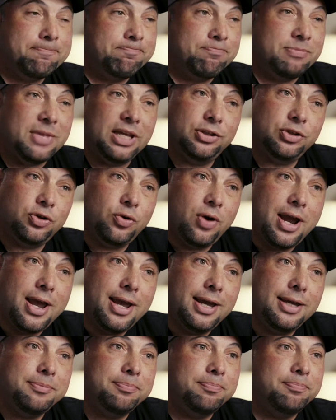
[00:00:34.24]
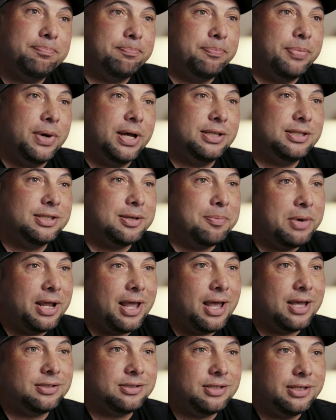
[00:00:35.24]
that's great, but
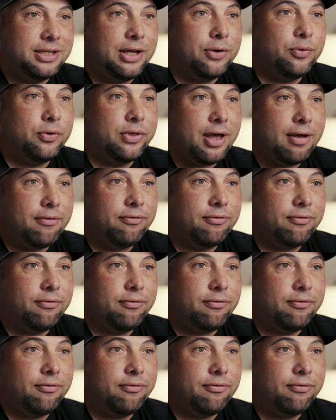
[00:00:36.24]
somebody has to deal with that